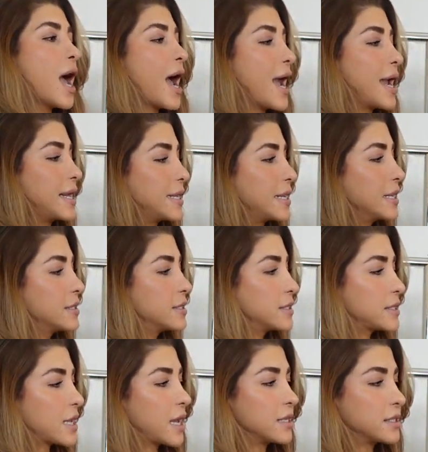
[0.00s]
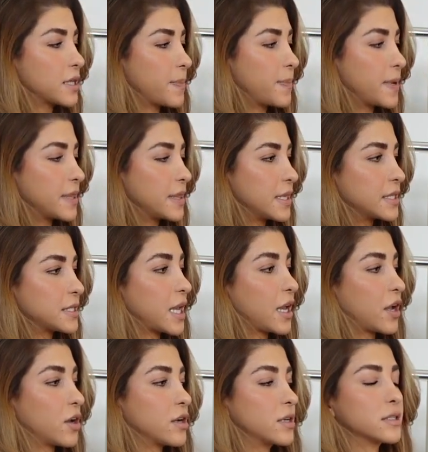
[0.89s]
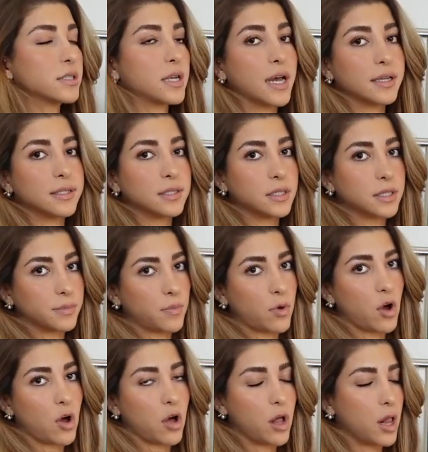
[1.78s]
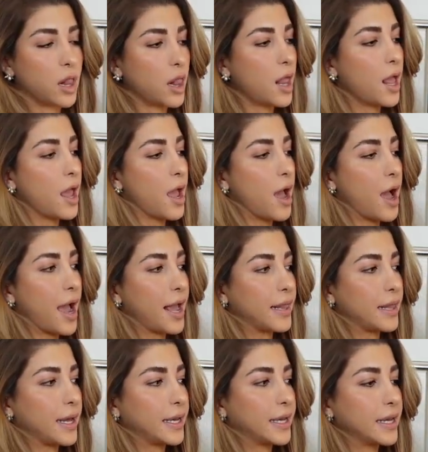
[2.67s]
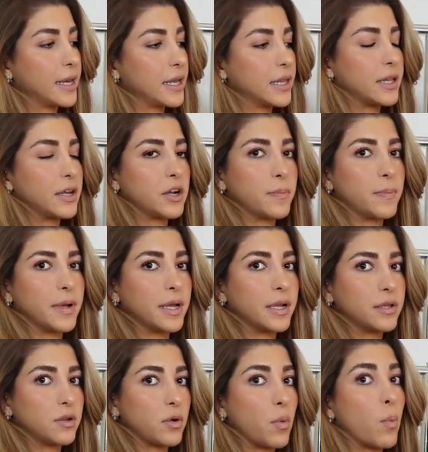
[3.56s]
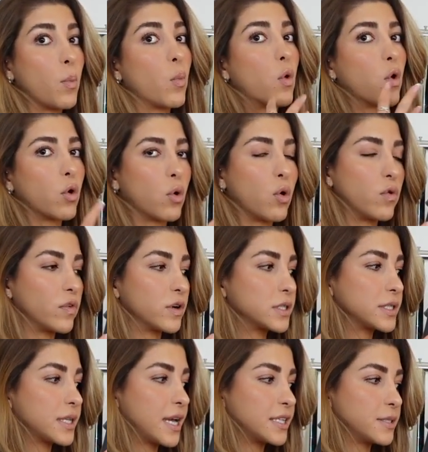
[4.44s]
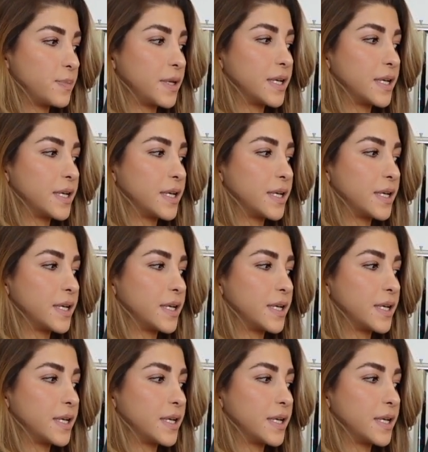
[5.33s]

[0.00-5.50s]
I did size up in this. I got a size small. I like it a little bit more oversized